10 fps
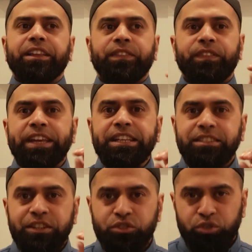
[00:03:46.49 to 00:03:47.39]

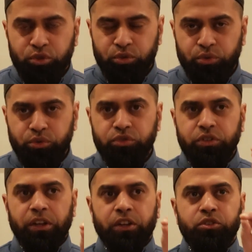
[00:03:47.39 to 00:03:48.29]
This is
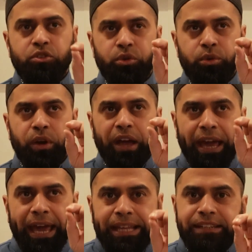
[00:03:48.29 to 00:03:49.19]
used to
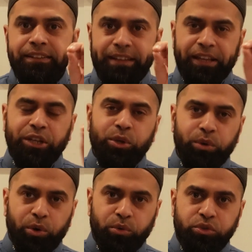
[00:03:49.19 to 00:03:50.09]
end a
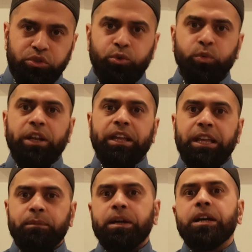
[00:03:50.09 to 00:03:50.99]
quote. So when
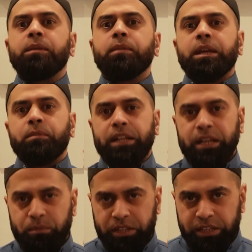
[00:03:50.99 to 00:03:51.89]
Imam Ibn
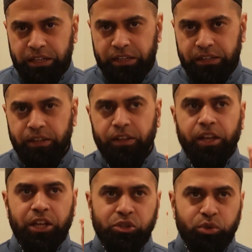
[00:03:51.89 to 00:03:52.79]
Abidin
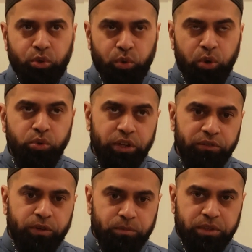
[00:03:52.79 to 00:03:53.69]
is
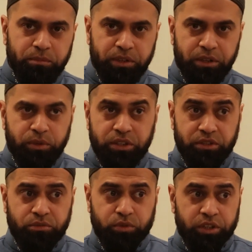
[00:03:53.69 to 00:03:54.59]
quoting from somebody, which
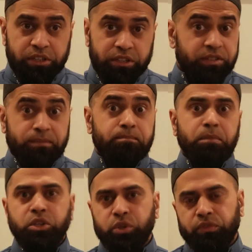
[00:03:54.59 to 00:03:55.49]
is what he does in
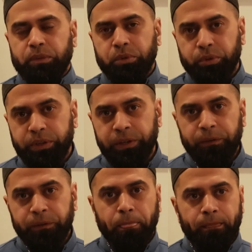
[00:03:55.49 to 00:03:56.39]
much of the book,
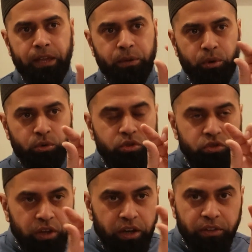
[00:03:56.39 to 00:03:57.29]
he will
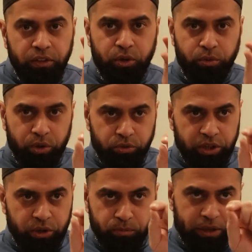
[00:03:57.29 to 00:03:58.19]
start the quote,
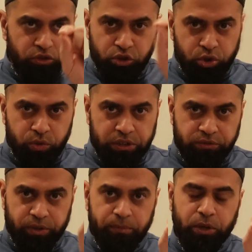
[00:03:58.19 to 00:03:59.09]
he'll mention who it's
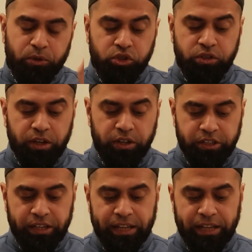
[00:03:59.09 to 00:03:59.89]
from, he'll start it,